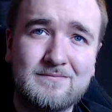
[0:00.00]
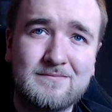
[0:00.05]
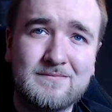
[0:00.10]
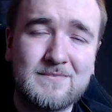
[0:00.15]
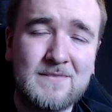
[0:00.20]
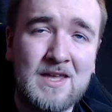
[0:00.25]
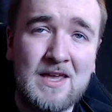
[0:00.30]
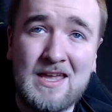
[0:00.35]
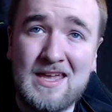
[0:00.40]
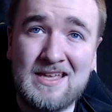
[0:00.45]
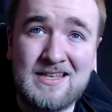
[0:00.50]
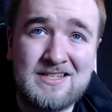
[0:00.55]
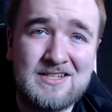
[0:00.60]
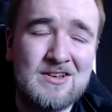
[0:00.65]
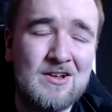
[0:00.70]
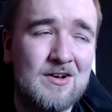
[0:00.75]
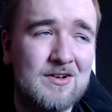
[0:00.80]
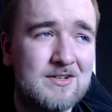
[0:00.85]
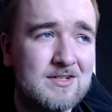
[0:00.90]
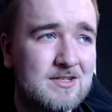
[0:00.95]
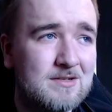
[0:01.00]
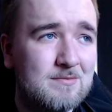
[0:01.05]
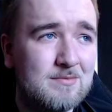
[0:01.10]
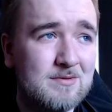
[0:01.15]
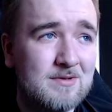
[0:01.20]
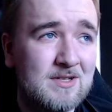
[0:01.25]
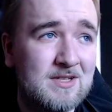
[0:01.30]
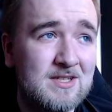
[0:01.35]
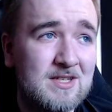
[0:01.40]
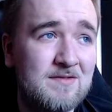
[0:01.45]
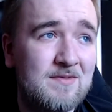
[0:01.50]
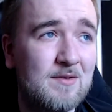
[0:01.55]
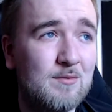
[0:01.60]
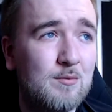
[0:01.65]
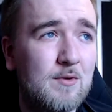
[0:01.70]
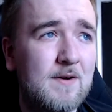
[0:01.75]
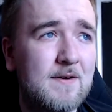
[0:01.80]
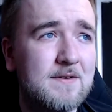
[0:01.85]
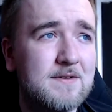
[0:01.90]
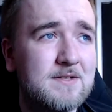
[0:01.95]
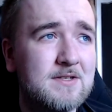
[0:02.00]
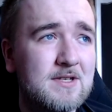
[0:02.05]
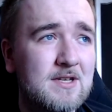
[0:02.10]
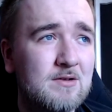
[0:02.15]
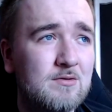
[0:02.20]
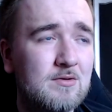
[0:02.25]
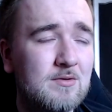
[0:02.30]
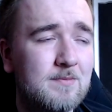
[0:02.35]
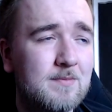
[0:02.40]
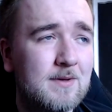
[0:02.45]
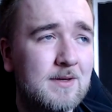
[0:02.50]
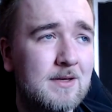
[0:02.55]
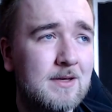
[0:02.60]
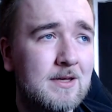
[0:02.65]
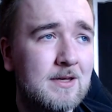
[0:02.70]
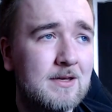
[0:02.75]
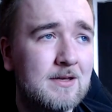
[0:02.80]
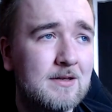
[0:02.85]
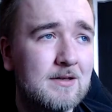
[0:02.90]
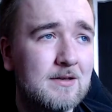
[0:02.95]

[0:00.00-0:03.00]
It's not, because if it was, it would be